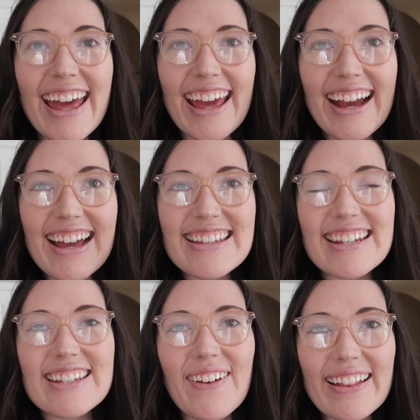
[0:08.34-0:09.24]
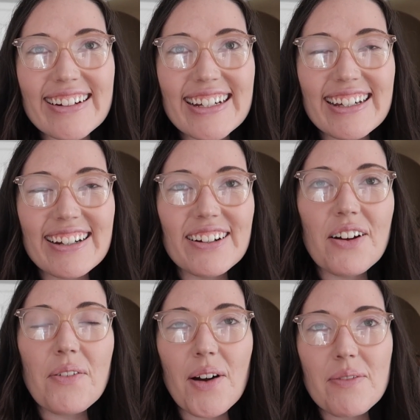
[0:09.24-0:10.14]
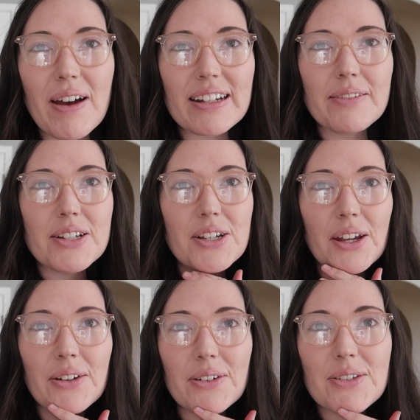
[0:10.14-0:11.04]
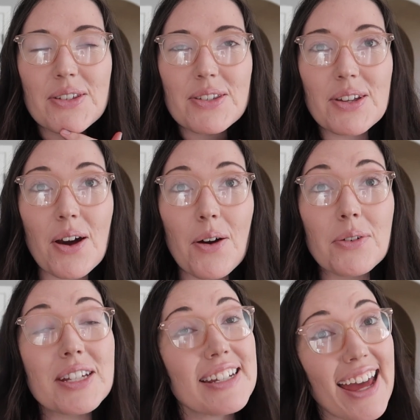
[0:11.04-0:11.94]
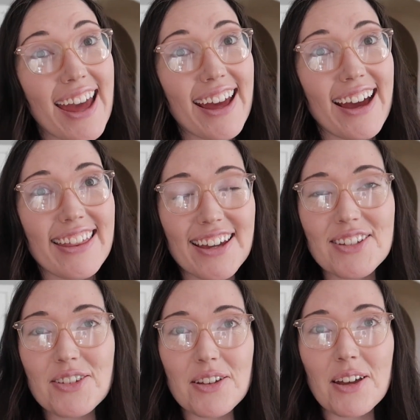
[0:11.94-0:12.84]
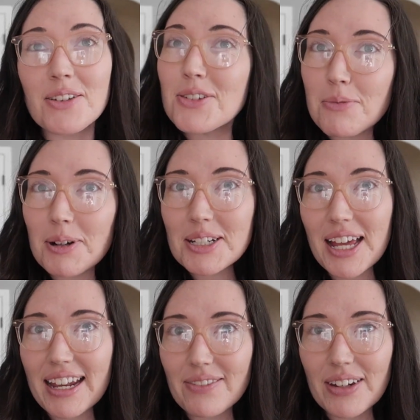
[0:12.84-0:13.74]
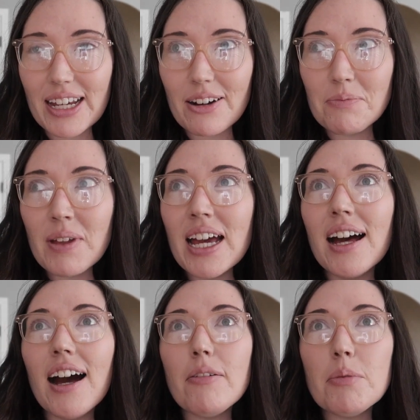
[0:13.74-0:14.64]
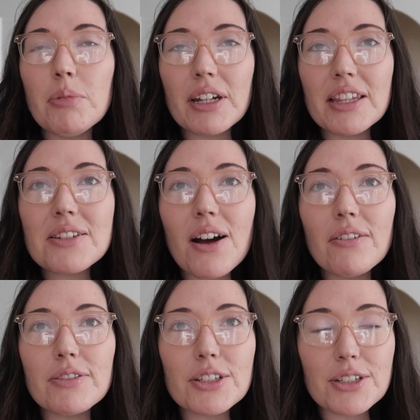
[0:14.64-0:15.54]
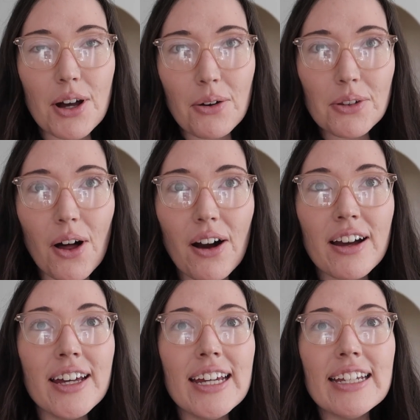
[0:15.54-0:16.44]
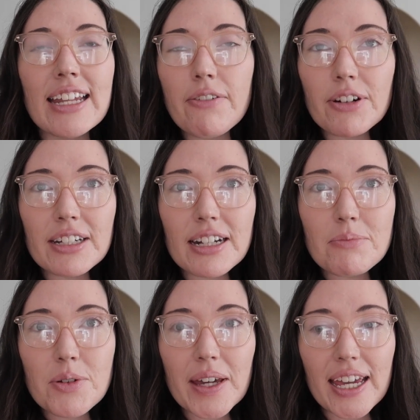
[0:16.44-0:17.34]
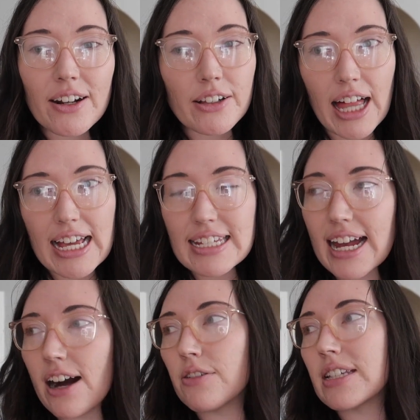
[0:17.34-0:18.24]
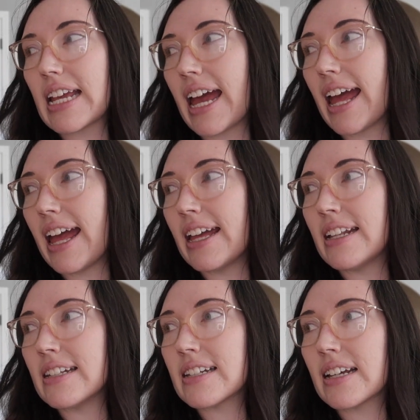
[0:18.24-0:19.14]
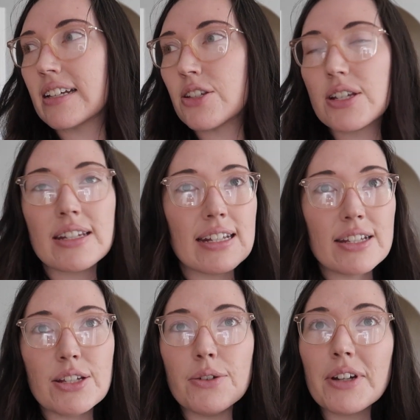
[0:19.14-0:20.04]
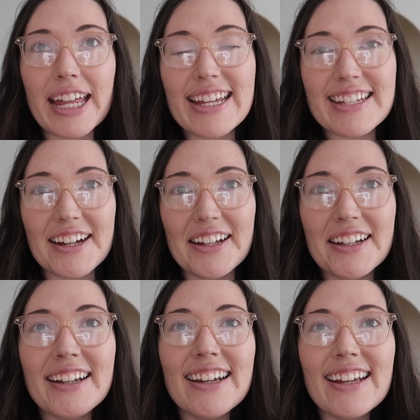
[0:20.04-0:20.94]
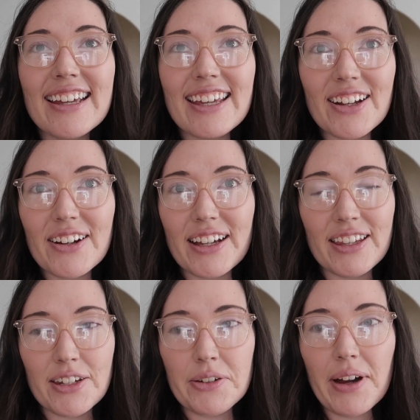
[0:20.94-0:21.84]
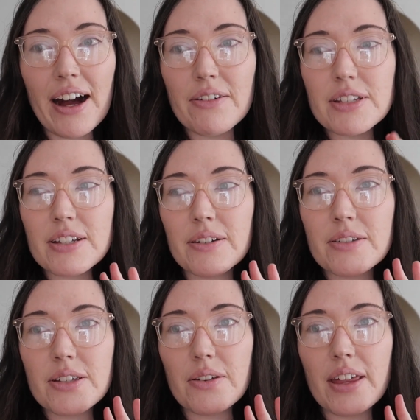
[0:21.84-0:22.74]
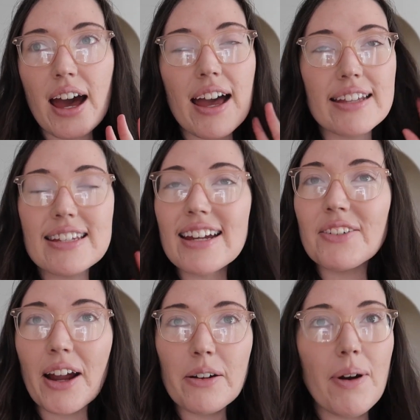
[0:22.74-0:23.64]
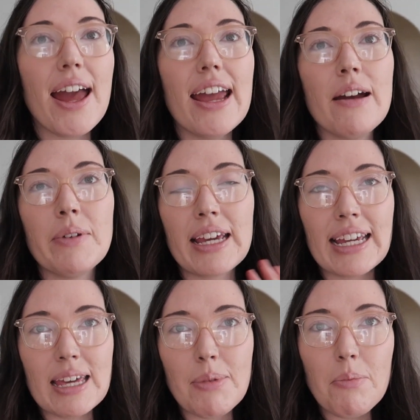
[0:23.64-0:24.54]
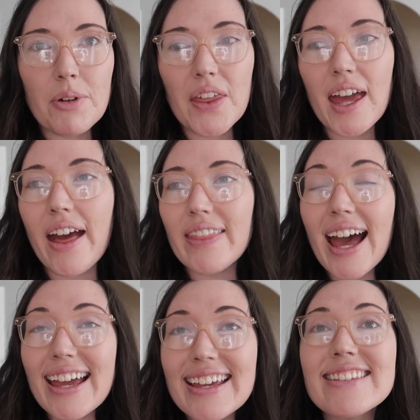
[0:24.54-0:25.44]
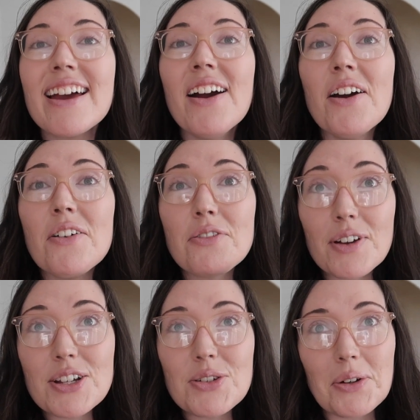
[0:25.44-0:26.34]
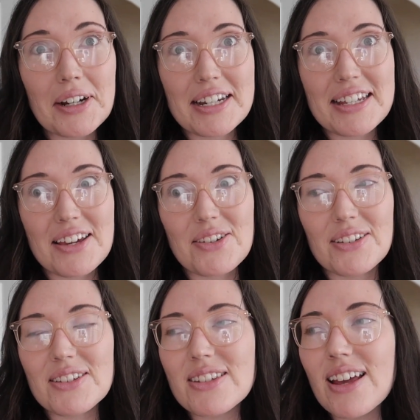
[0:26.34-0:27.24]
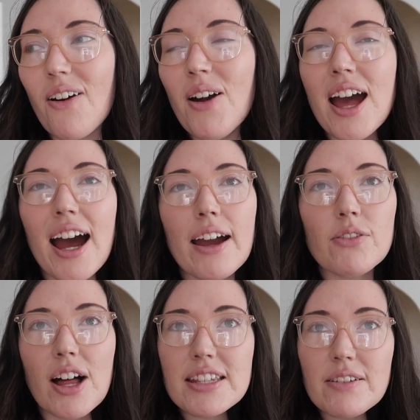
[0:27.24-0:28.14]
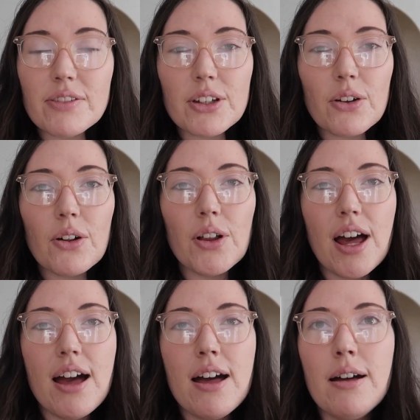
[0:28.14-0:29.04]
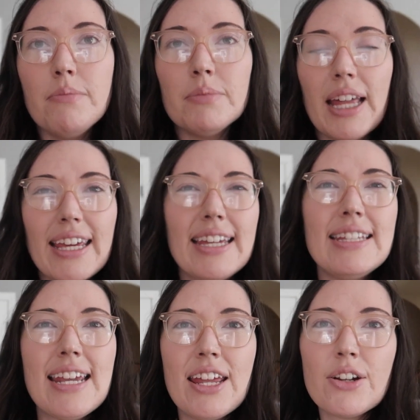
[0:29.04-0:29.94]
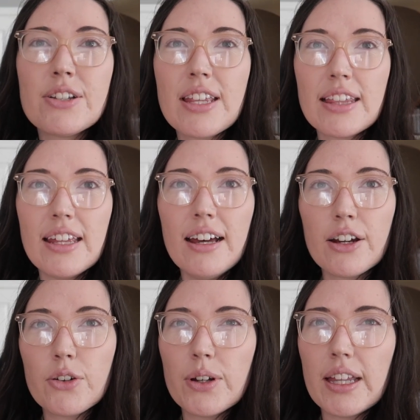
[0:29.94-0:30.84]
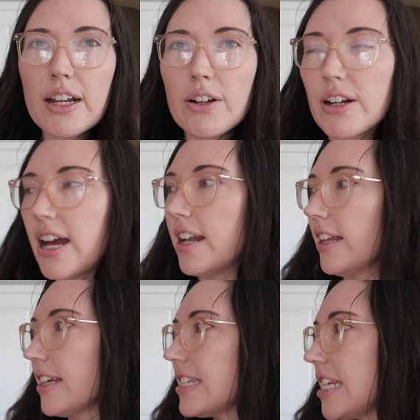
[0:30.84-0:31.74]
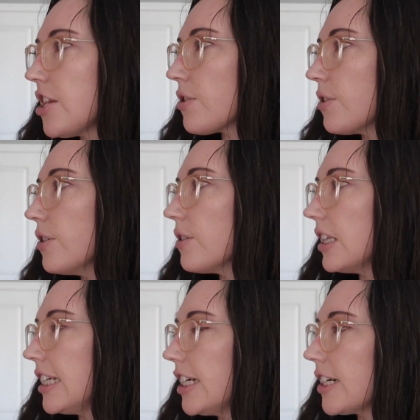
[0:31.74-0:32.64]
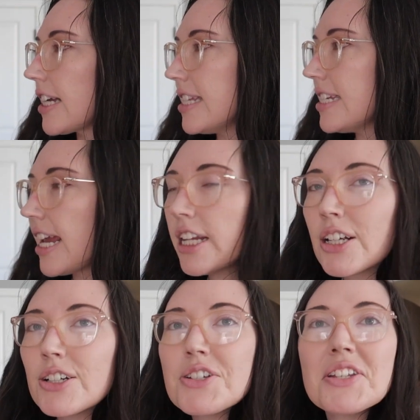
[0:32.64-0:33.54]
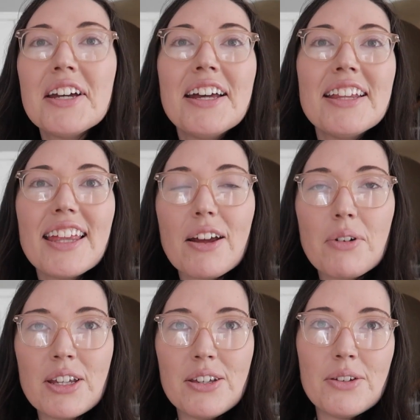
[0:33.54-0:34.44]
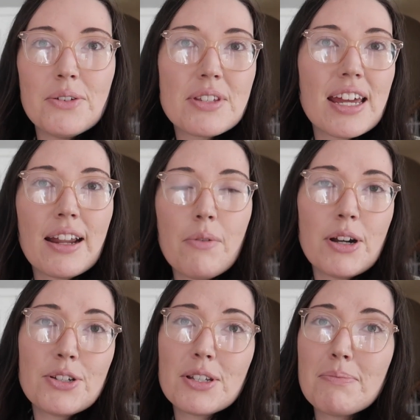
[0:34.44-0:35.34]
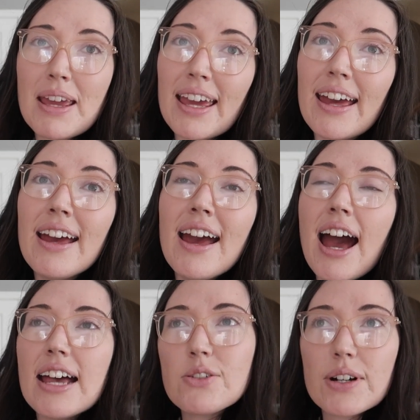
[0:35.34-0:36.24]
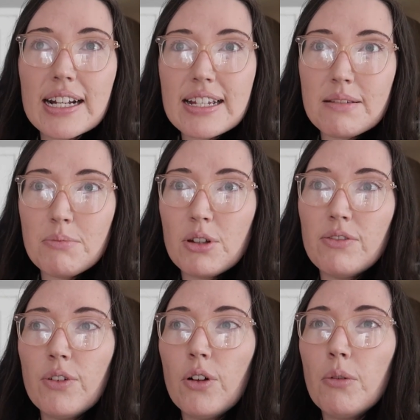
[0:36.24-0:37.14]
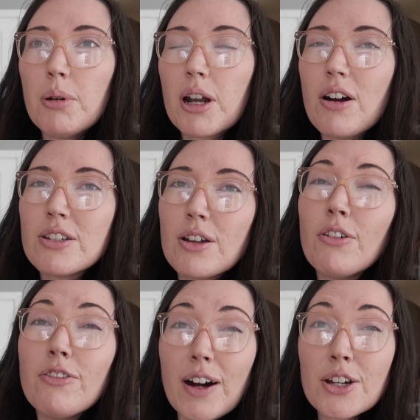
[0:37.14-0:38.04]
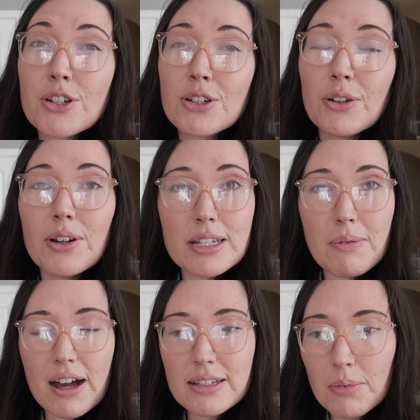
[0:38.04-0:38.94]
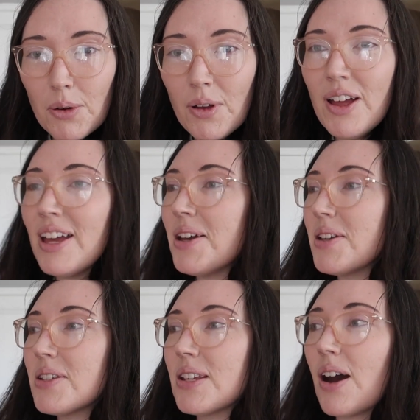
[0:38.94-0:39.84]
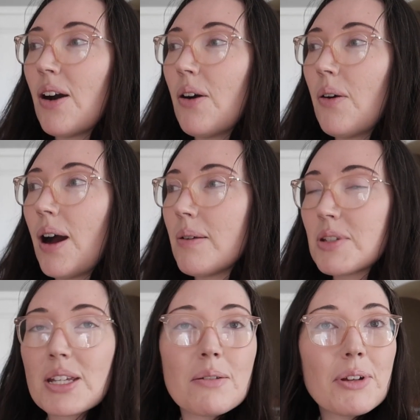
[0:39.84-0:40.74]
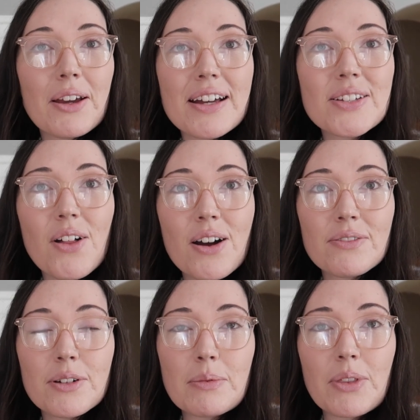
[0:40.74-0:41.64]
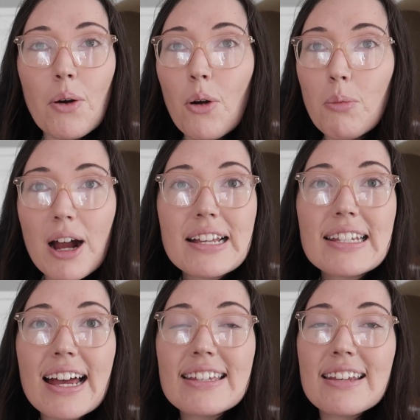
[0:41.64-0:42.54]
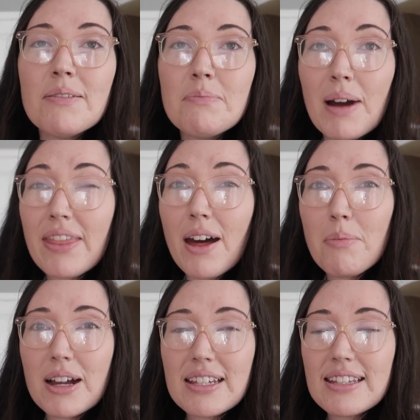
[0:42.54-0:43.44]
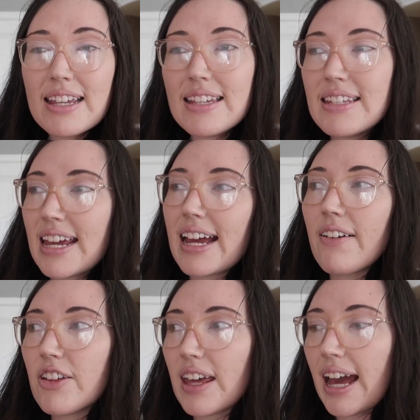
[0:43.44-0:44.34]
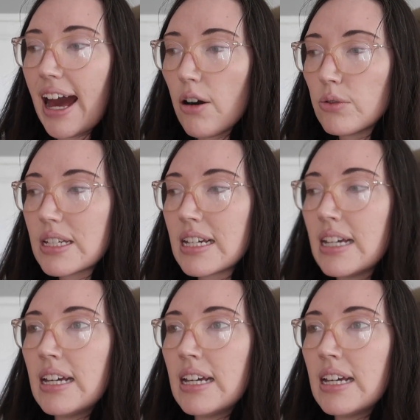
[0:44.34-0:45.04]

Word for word: Hey guys, it's Mallory here. Welcome back to my channel. So today I think is a super exciting video. I've been putting this off for so long, never ended up doing it in our last house and just need to get it done here in the new house so that it's done right away and we can keep up with it, and that is fridge organization. So I have lots of little like containers, like the acrylic or kind of like see-through clear containers that I want to use, and I want to just make it as organized and beautiful but also functional as possible. So I'm just going to bring you guys along from the whole process. My thought process is take everything out.